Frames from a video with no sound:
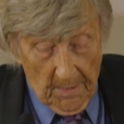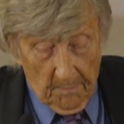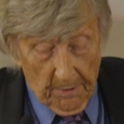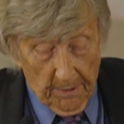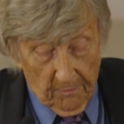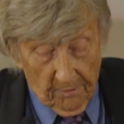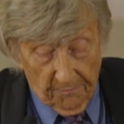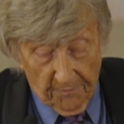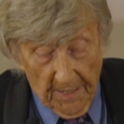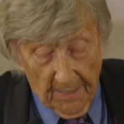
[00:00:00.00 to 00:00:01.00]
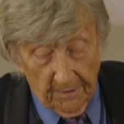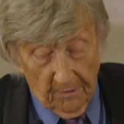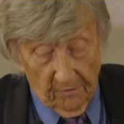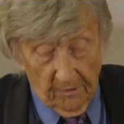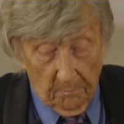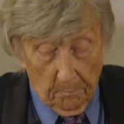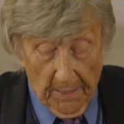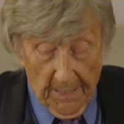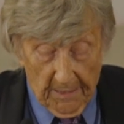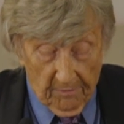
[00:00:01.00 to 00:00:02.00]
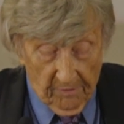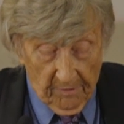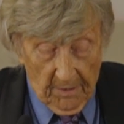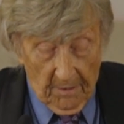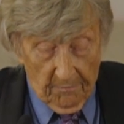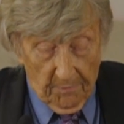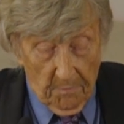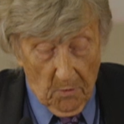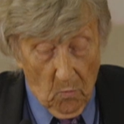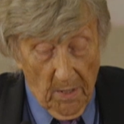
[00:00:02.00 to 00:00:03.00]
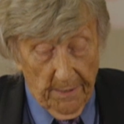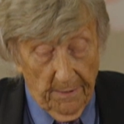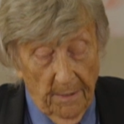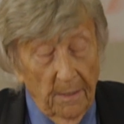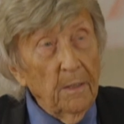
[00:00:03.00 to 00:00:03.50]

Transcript: But it's a far distant place from the one